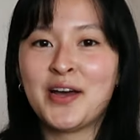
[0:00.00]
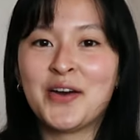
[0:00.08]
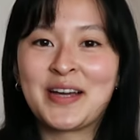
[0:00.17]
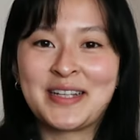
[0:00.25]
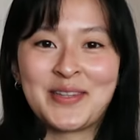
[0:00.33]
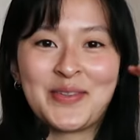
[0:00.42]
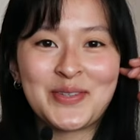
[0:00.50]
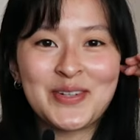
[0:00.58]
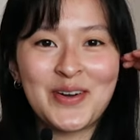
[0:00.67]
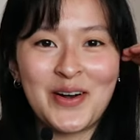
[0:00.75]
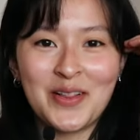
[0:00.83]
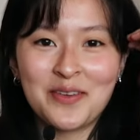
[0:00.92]
Okay, so those
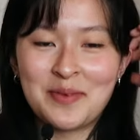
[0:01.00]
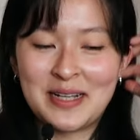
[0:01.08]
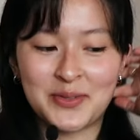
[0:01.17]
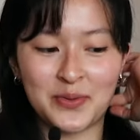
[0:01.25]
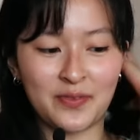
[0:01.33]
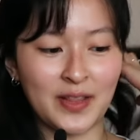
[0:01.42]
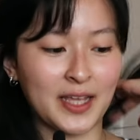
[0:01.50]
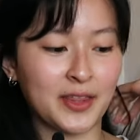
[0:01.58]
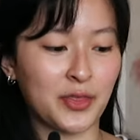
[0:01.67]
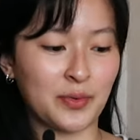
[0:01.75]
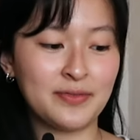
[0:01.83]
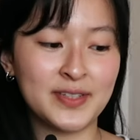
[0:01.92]
are all of my sort of like
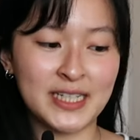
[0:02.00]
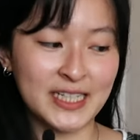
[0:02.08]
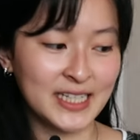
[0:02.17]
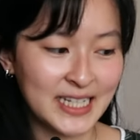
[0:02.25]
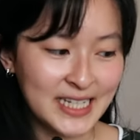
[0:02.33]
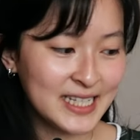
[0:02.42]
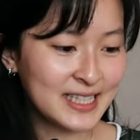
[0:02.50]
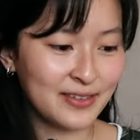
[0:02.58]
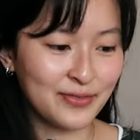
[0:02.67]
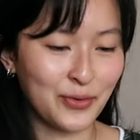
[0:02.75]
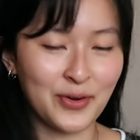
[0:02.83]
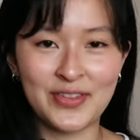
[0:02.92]
thrift goodies
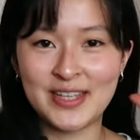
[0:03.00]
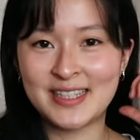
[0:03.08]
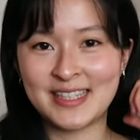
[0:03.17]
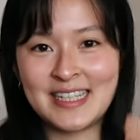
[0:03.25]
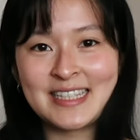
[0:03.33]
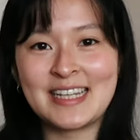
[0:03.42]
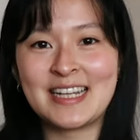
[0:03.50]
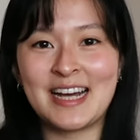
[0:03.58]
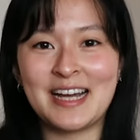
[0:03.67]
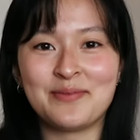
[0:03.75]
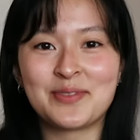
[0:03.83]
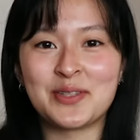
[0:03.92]
for this season.
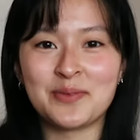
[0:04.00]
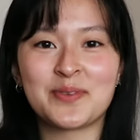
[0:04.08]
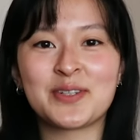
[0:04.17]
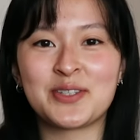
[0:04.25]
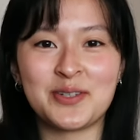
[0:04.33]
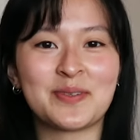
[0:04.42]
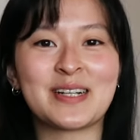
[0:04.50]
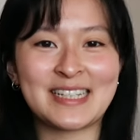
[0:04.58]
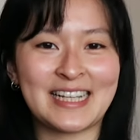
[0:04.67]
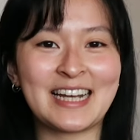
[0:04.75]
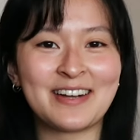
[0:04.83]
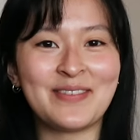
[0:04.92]
I'm super
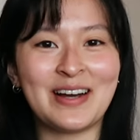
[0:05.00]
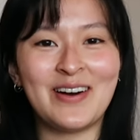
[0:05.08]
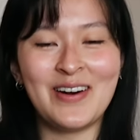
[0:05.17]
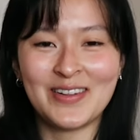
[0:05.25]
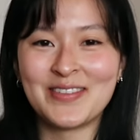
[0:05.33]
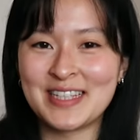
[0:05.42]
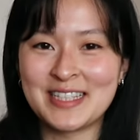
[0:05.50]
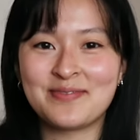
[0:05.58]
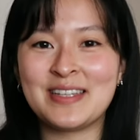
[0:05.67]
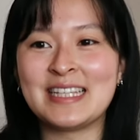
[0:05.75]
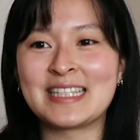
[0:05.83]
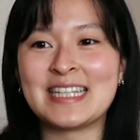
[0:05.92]
excited about all of these
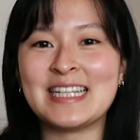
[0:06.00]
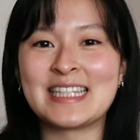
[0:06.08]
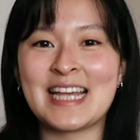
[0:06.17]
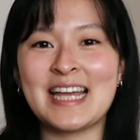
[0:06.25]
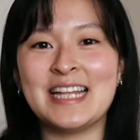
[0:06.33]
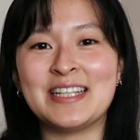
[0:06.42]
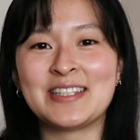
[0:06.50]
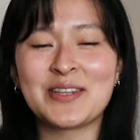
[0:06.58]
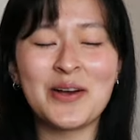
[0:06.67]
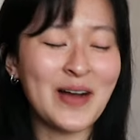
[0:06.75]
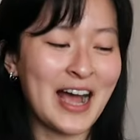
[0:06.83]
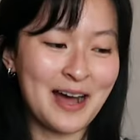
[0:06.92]
pieces and
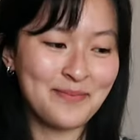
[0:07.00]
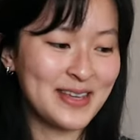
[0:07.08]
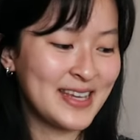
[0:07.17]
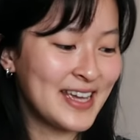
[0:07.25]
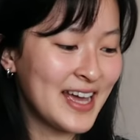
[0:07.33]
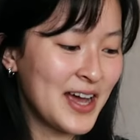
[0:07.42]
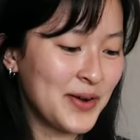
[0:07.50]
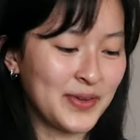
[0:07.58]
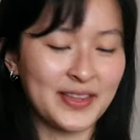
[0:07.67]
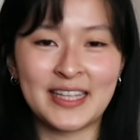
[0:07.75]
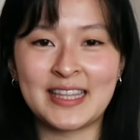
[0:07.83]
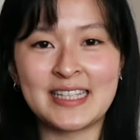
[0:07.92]
so happy with
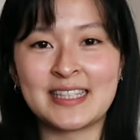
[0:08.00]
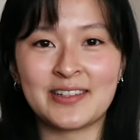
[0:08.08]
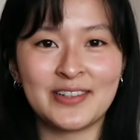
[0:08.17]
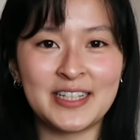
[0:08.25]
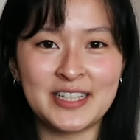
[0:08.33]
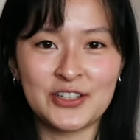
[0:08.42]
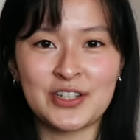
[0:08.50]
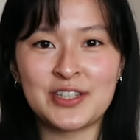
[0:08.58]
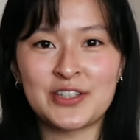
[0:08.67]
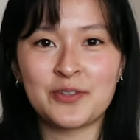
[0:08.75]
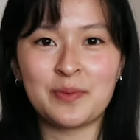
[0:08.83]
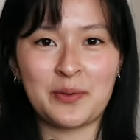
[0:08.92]
like these little
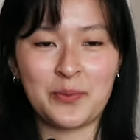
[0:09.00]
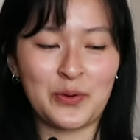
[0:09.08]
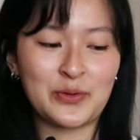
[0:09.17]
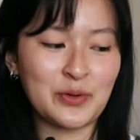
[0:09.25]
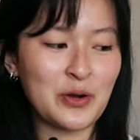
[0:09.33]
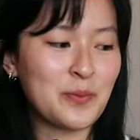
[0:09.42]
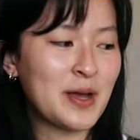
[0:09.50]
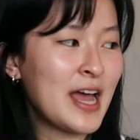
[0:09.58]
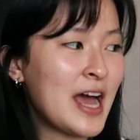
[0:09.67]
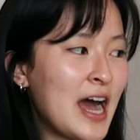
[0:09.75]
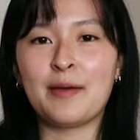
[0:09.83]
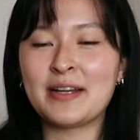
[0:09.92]
additions to my wardrobe.
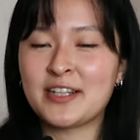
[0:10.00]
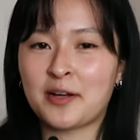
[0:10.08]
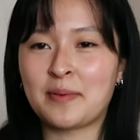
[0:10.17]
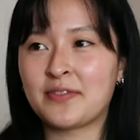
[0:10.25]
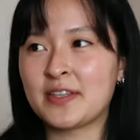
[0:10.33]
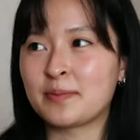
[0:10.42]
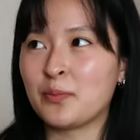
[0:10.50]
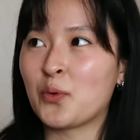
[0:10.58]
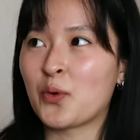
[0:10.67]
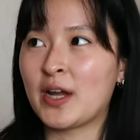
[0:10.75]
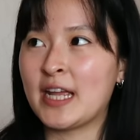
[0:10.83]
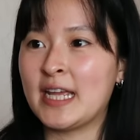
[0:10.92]
I might talk about this
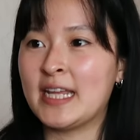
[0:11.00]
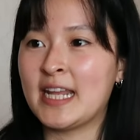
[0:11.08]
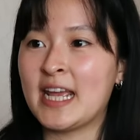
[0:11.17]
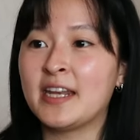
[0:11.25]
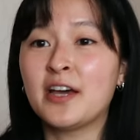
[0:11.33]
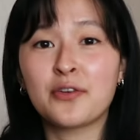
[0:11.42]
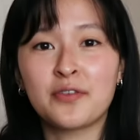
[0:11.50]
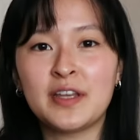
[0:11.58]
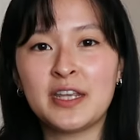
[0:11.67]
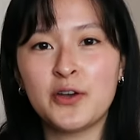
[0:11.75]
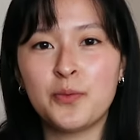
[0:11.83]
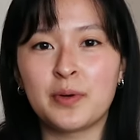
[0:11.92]
more in another
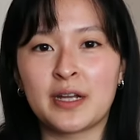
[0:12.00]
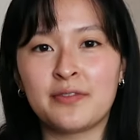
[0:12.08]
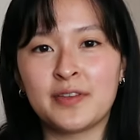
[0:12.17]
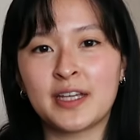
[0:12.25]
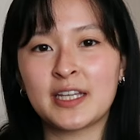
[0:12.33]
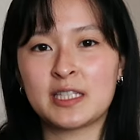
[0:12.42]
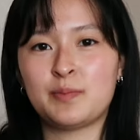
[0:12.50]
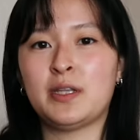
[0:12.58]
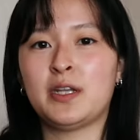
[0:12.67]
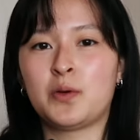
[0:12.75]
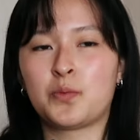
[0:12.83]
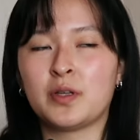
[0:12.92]
video, but I feel like it's
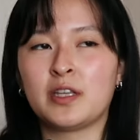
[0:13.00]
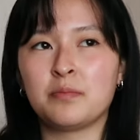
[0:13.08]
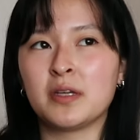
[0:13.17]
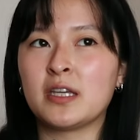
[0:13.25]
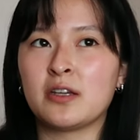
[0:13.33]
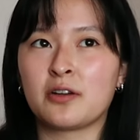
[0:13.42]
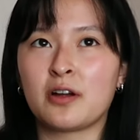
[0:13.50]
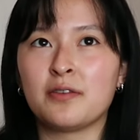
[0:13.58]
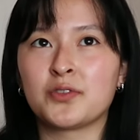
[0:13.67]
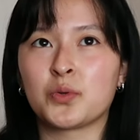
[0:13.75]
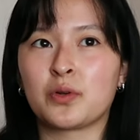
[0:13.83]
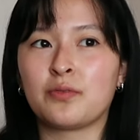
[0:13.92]
been a really big year of
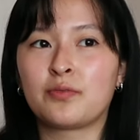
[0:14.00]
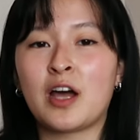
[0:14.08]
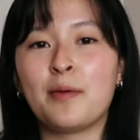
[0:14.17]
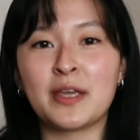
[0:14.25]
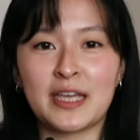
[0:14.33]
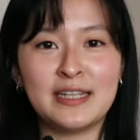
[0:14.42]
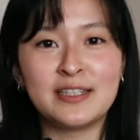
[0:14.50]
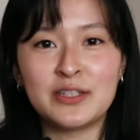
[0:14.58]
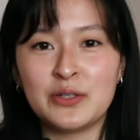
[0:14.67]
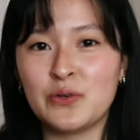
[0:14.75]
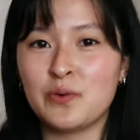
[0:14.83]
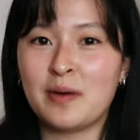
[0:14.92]
sort of coming
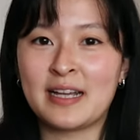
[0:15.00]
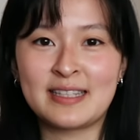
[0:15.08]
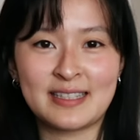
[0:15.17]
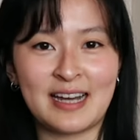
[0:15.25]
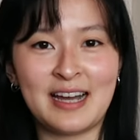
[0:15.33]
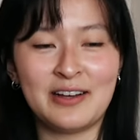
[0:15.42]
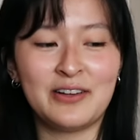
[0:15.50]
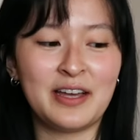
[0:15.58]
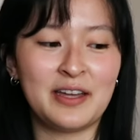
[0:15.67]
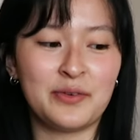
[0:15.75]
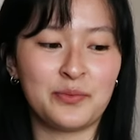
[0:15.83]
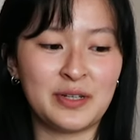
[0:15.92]
into my style
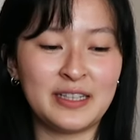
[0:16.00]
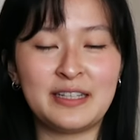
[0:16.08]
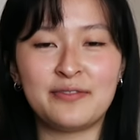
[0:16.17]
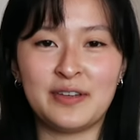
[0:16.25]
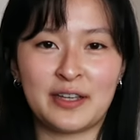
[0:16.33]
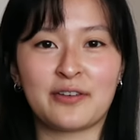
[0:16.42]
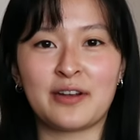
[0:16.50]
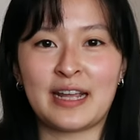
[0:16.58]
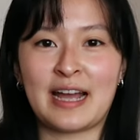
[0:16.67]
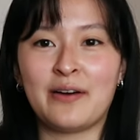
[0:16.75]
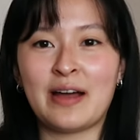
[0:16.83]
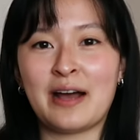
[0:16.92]
and really figuring
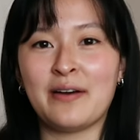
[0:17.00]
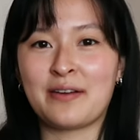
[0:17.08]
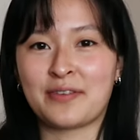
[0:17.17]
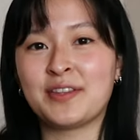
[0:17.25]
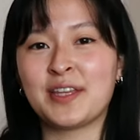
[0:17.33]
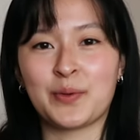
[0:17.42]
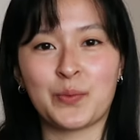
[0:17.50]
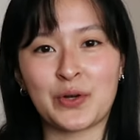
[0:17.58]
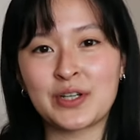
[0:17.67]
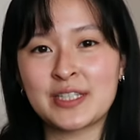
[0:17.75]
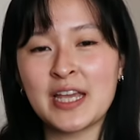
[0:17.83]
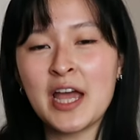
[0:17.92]
out how everything
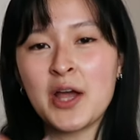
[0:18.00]
works